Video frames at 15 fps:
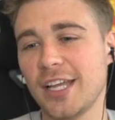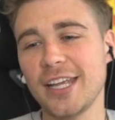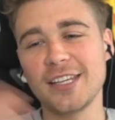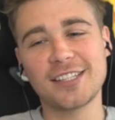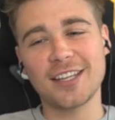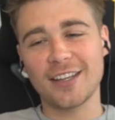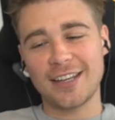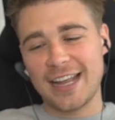
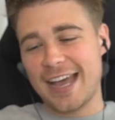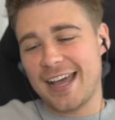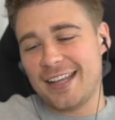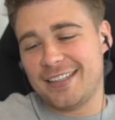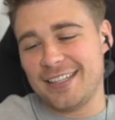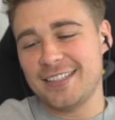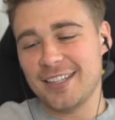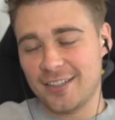He's a good
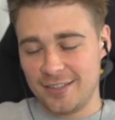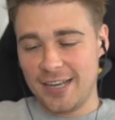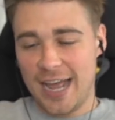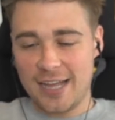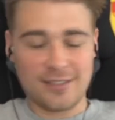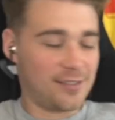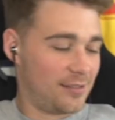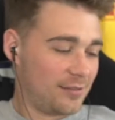lad. He's a good
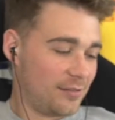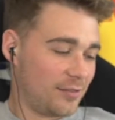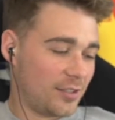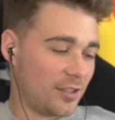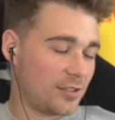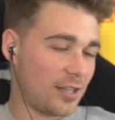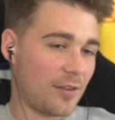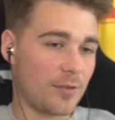lad. It's
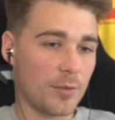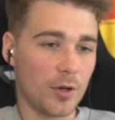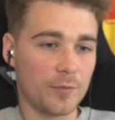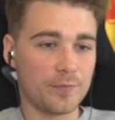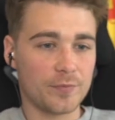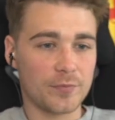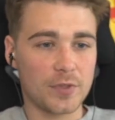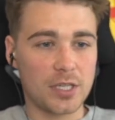good to have him
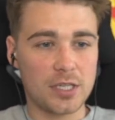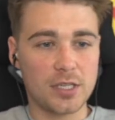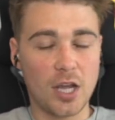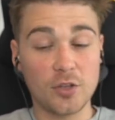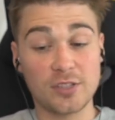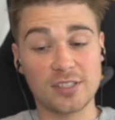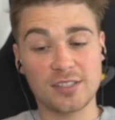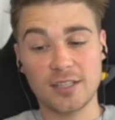on. He
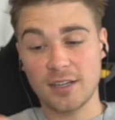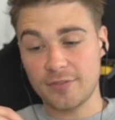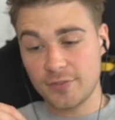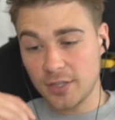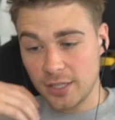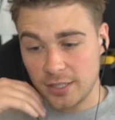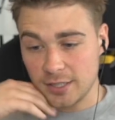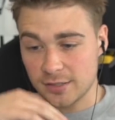knows his stuff,
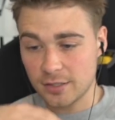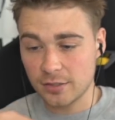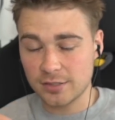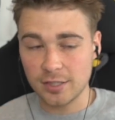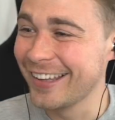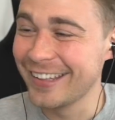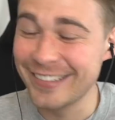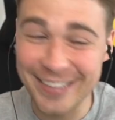doesn't he? He does know
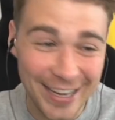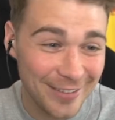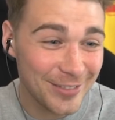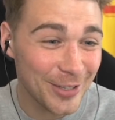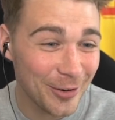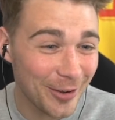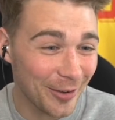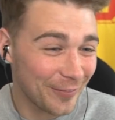stuff.
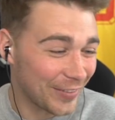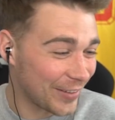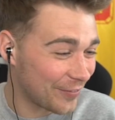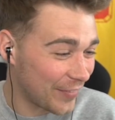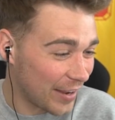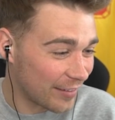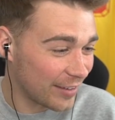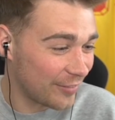James Allcott, for the
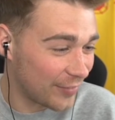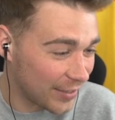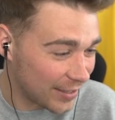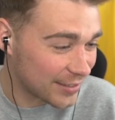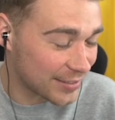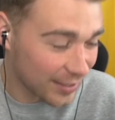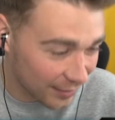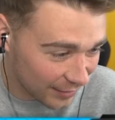very
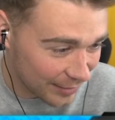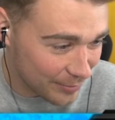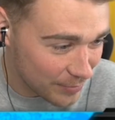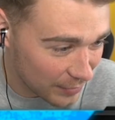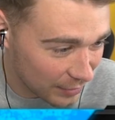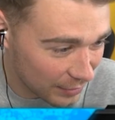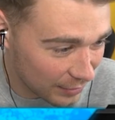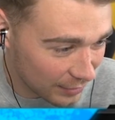first
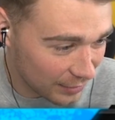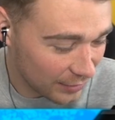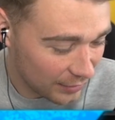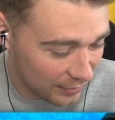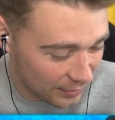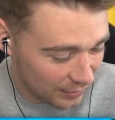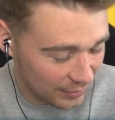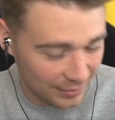time,
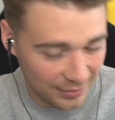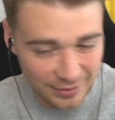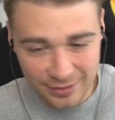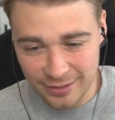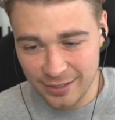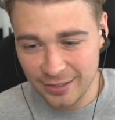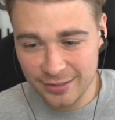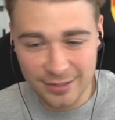
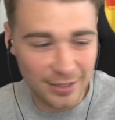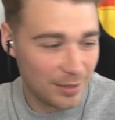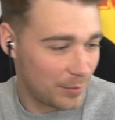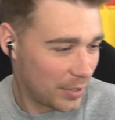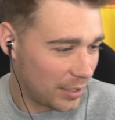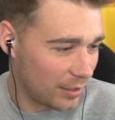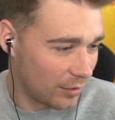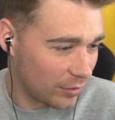is going to
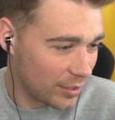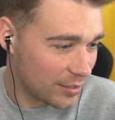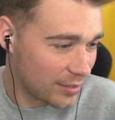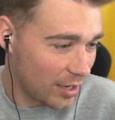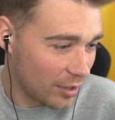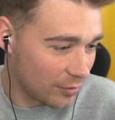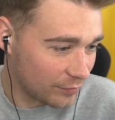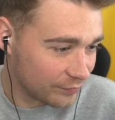be on his
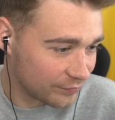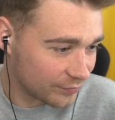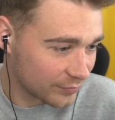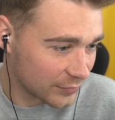own.